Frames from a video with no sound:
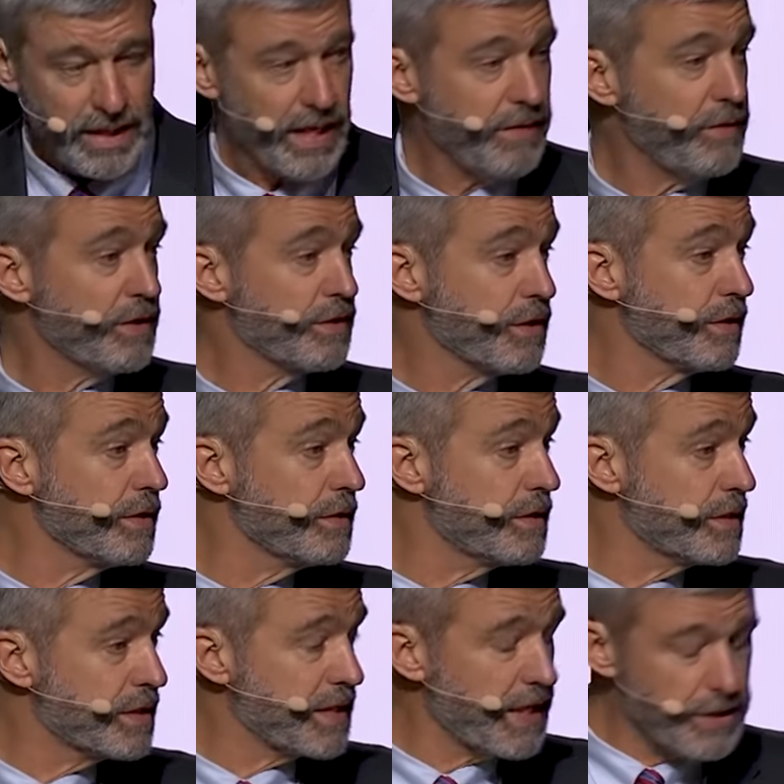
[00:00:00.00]
In the third
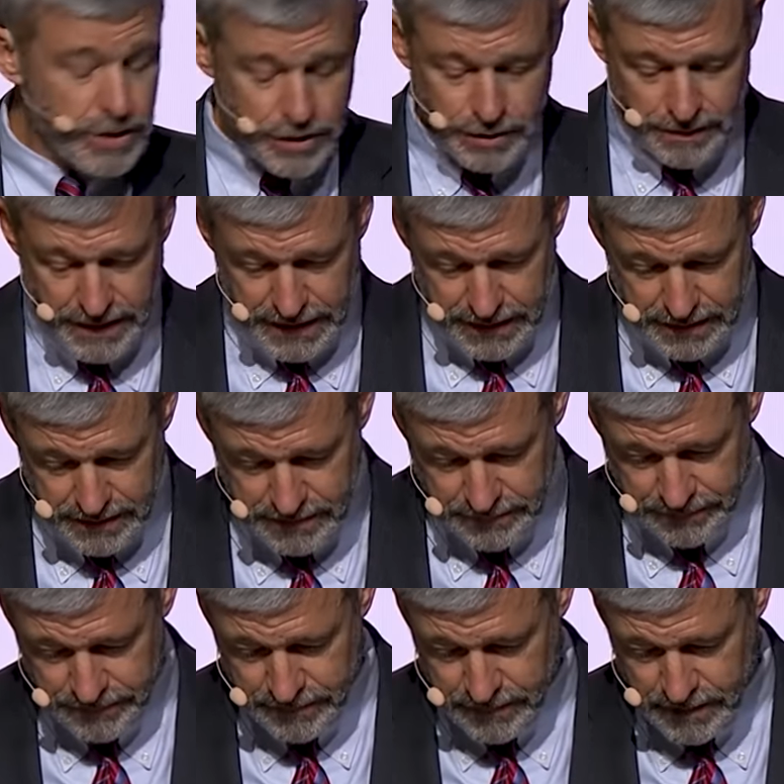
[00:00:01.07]
century,
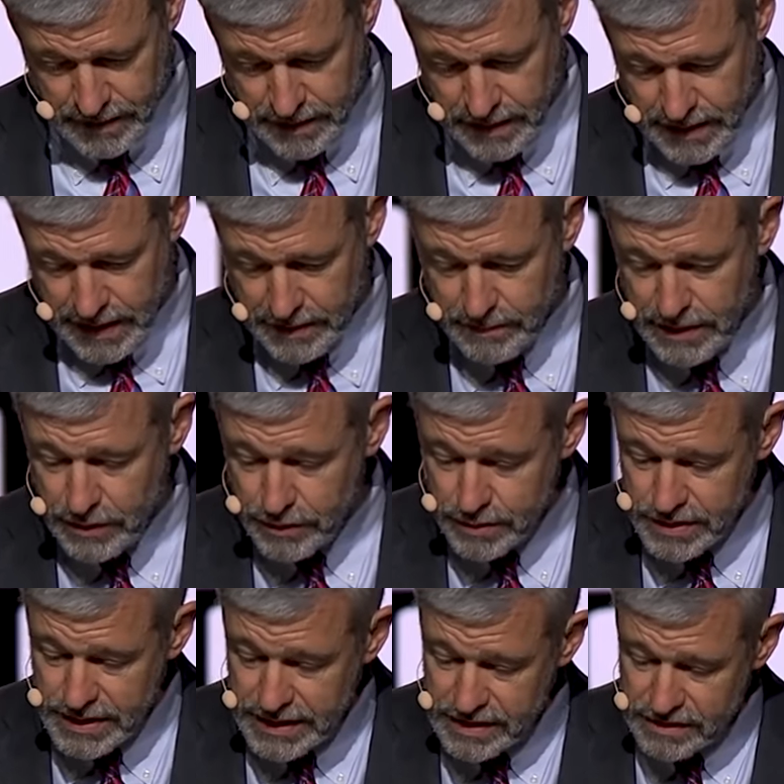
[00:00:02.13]
in
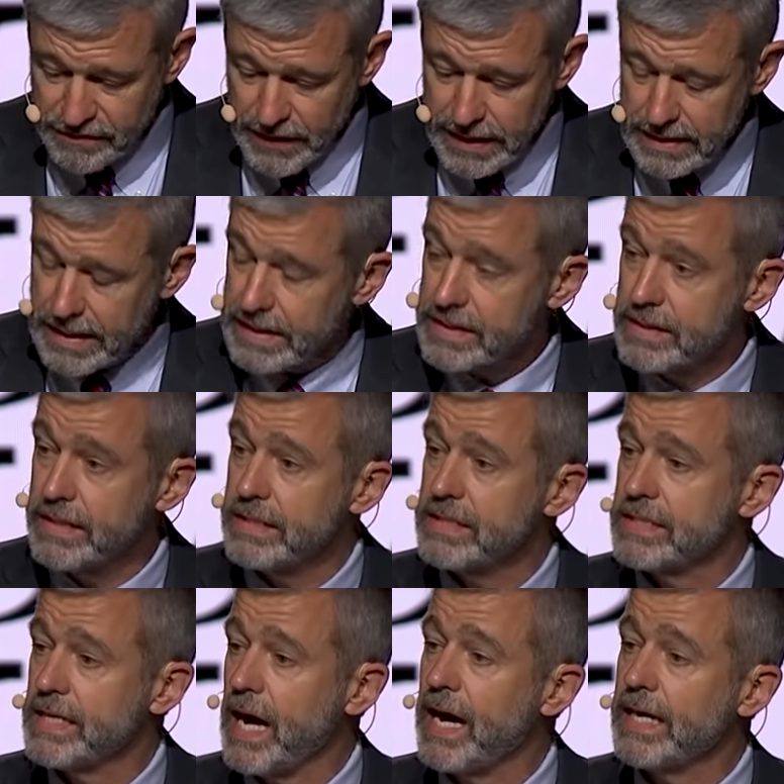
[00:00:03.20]
Minucius Felix, in his
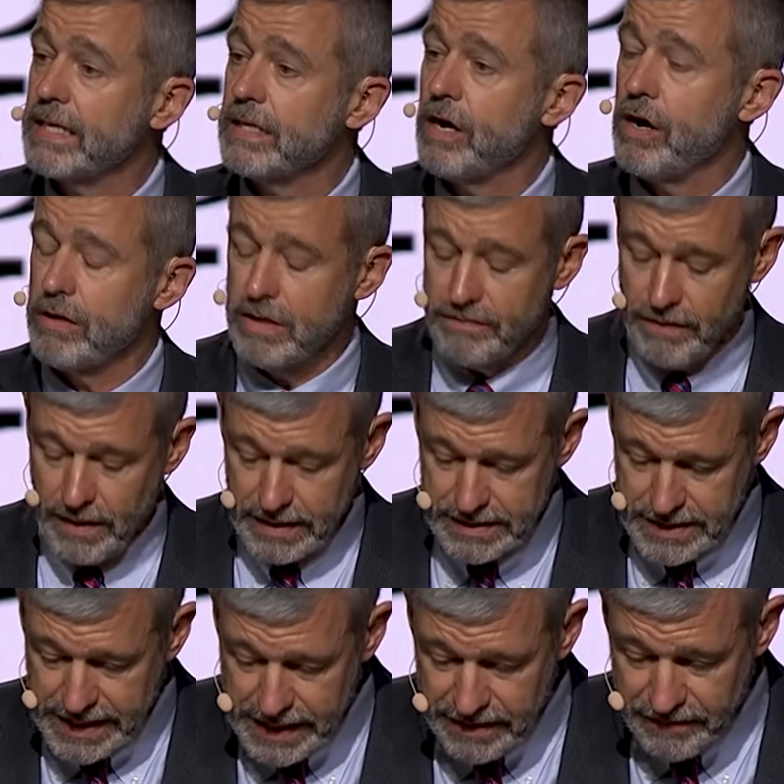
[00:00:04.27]
dialogue of
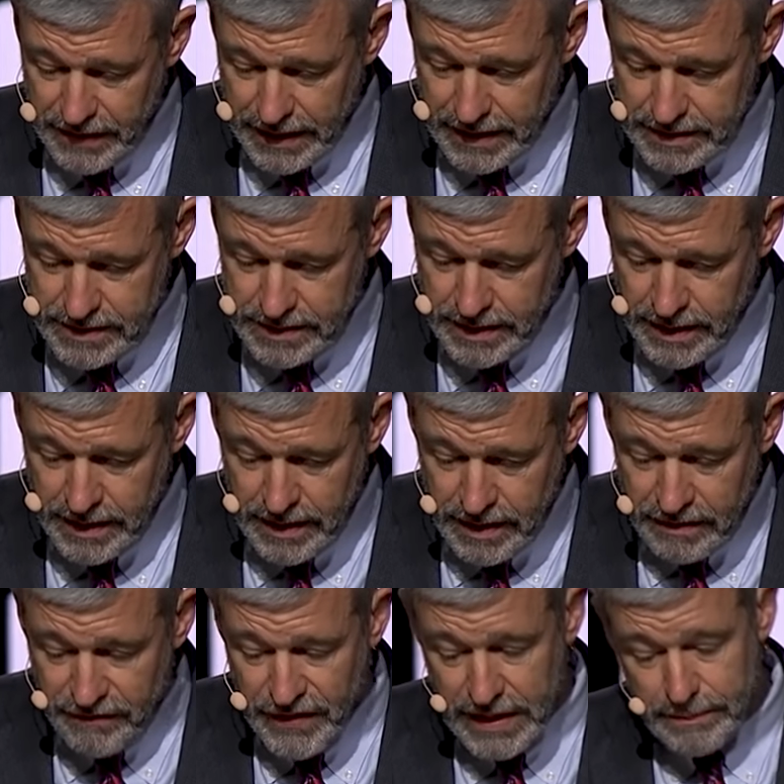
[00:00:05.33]
Octavius,
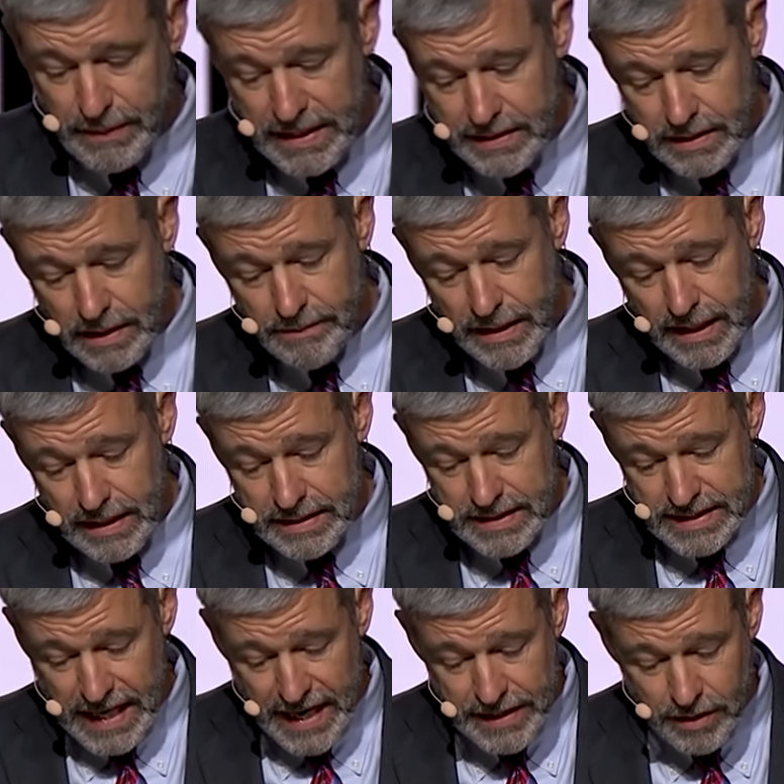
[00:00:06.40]
Figmenta
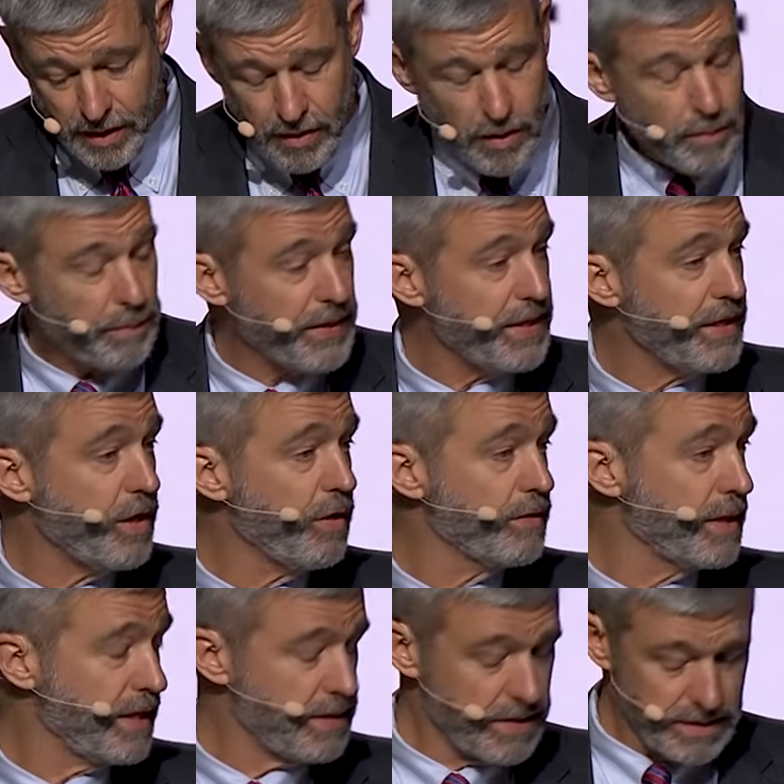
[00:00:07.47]
malesana
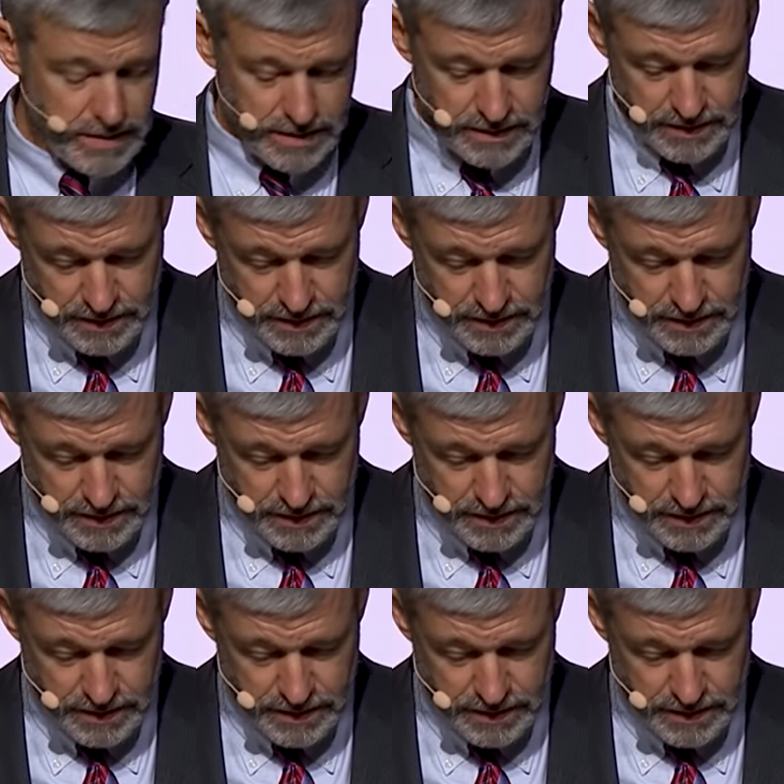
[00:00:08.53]
opiniones,